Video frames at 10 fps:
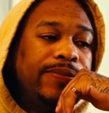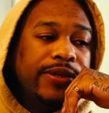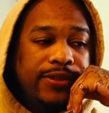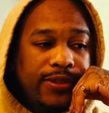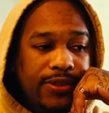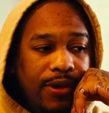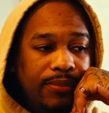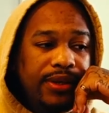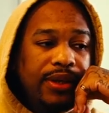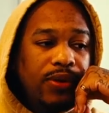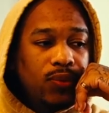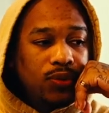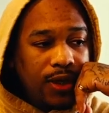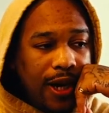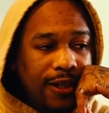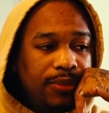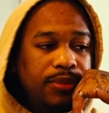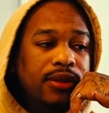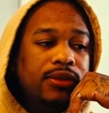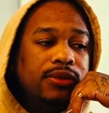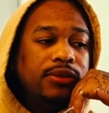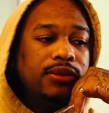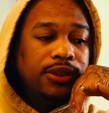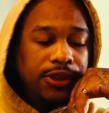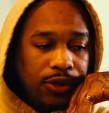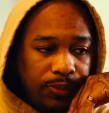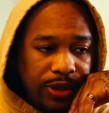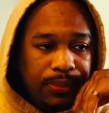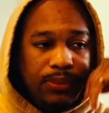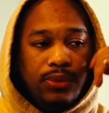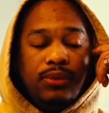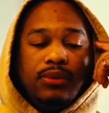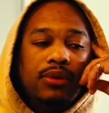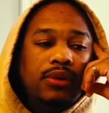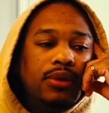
this is something I want to document, show people,